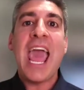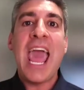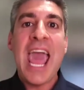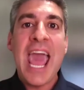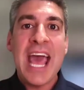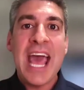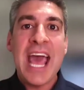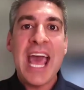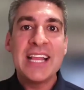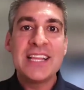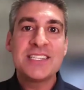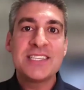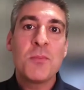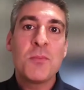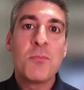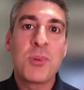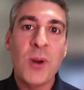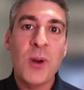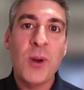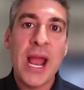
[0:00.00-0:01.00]
and
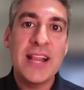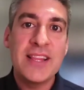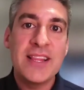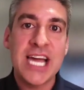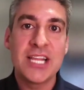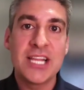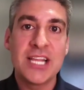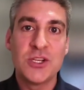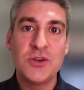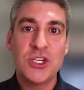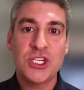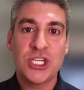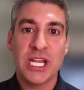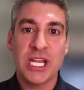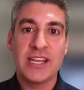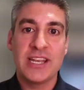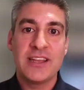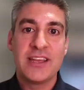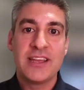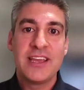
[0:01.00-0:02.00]
brand
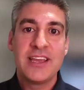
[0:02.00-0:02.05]
dilution.